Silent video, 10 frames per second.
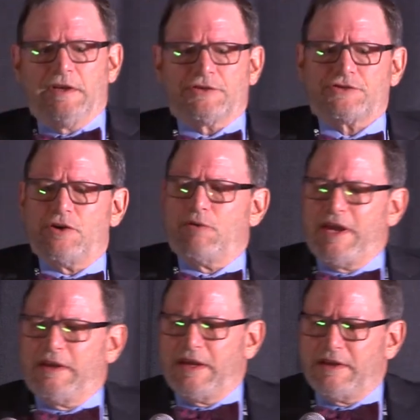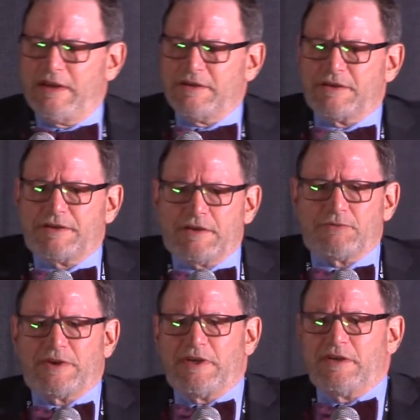So, and the
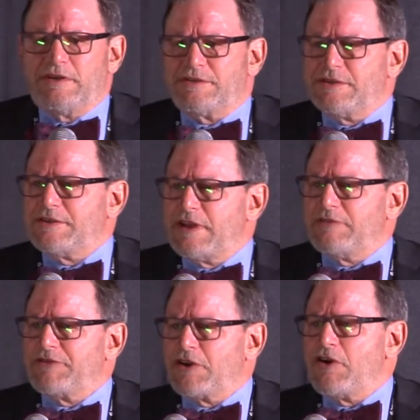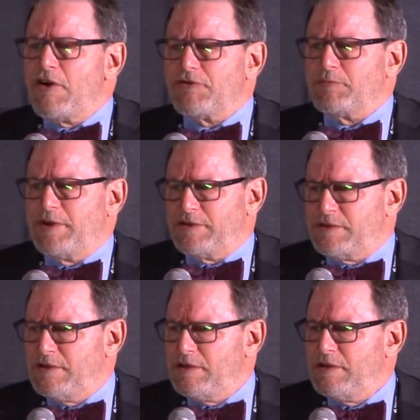theory is that if the
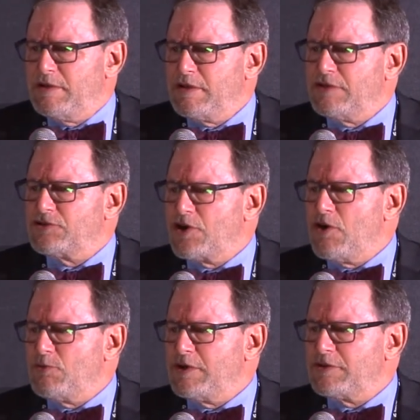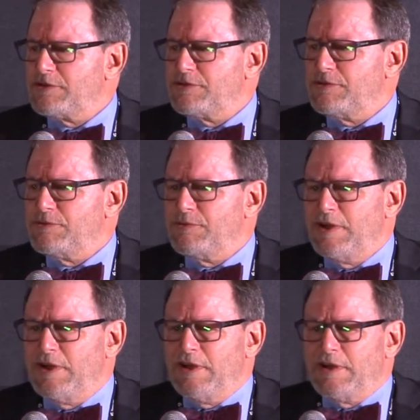government is going to
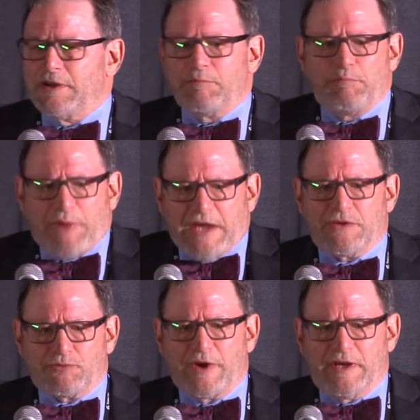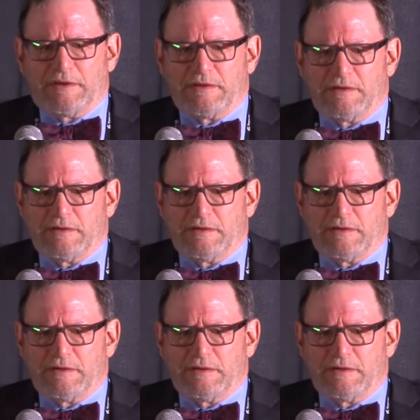pay the rent,